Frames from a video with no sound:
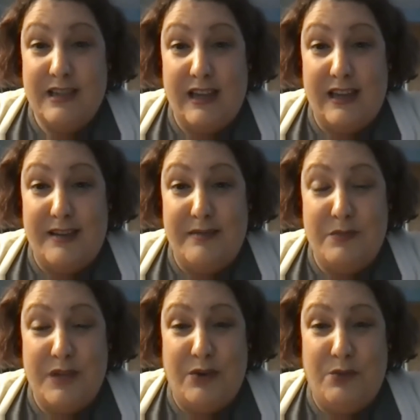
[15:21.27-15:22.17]
Uh,
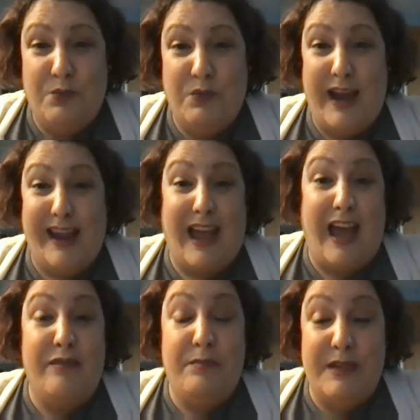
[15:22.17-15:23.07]
you know, I,
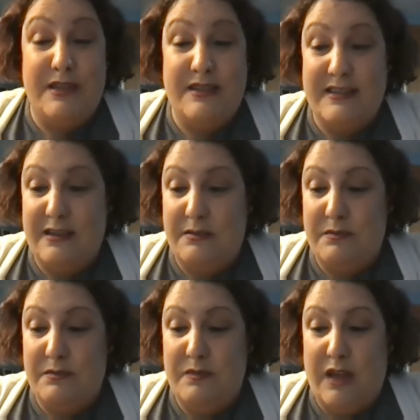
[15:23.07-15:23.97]
I've been to
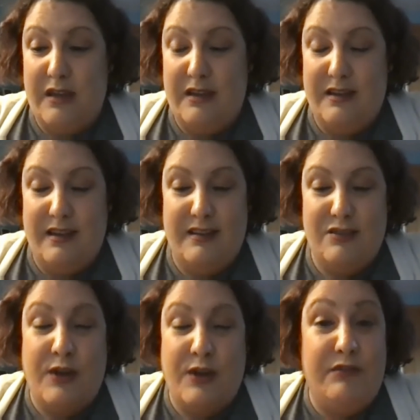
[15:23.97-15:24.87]
some
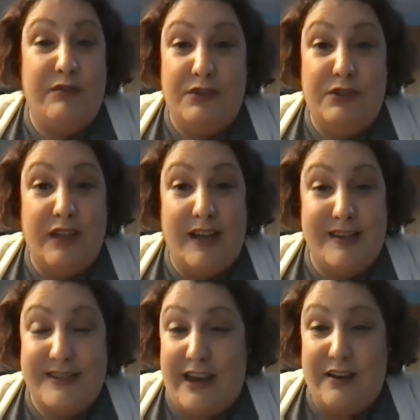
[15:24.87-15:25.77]
travel
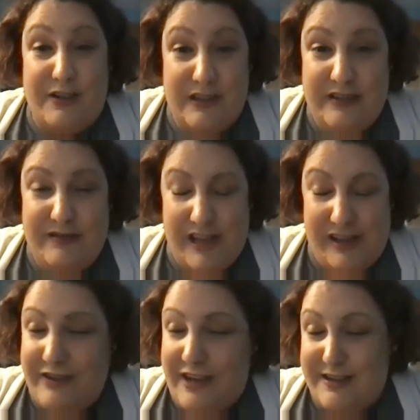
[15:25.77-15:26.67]
soccer
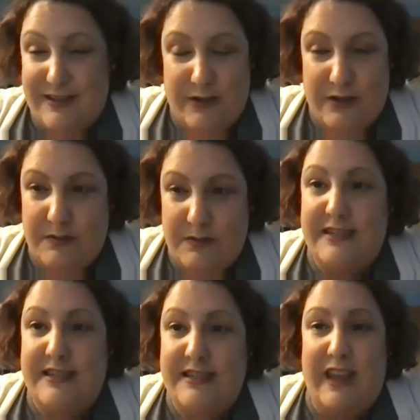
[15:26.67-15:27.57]
events, tournaments,
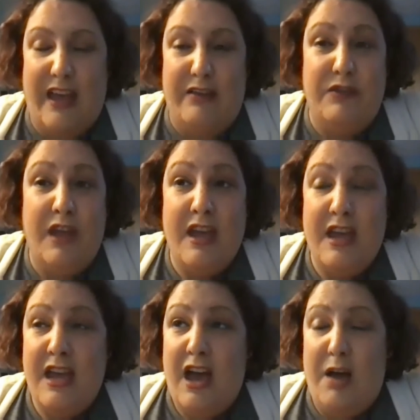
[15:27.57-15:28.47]
and they have
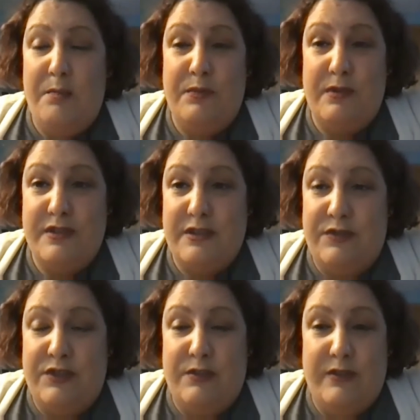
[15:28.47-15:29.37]
upwards of
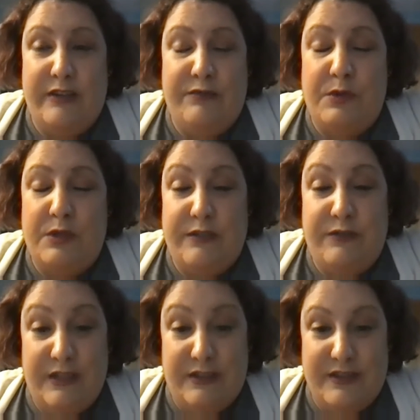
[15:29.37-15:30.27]
30, 40
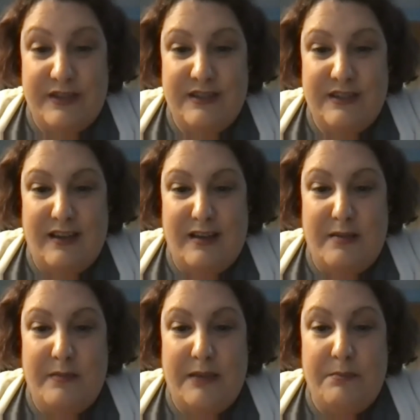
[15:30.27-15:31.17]
fields
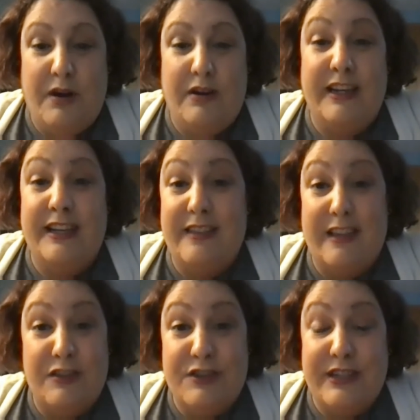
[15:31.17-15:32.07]
um, and parking that
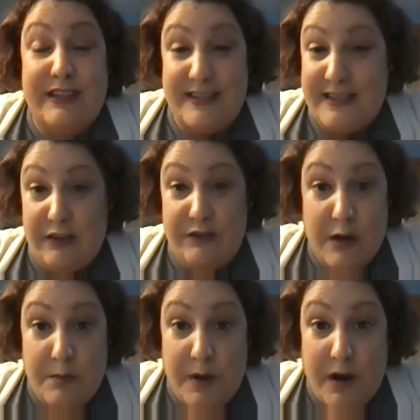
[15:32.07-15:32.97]
looks like the state fair
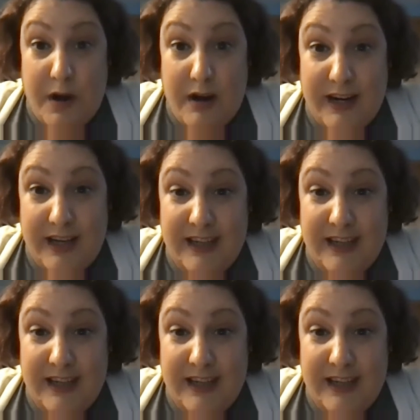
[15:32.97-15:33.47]
parking